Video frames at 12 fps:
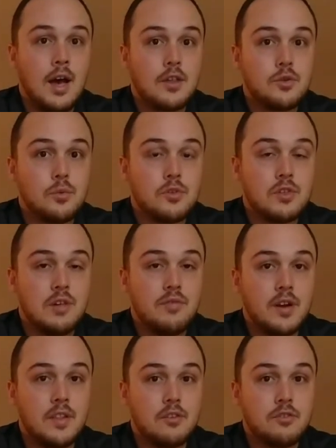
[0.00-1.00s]
So we'll see if
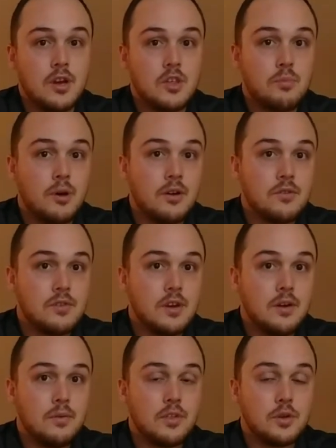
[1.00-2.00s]
anything transpires
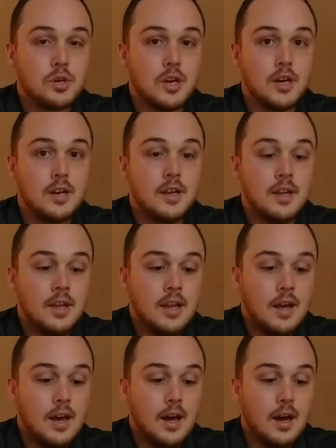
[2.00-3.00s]
there with the trade
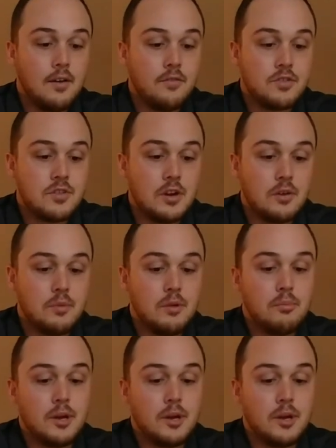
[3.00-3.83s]
of the centerman.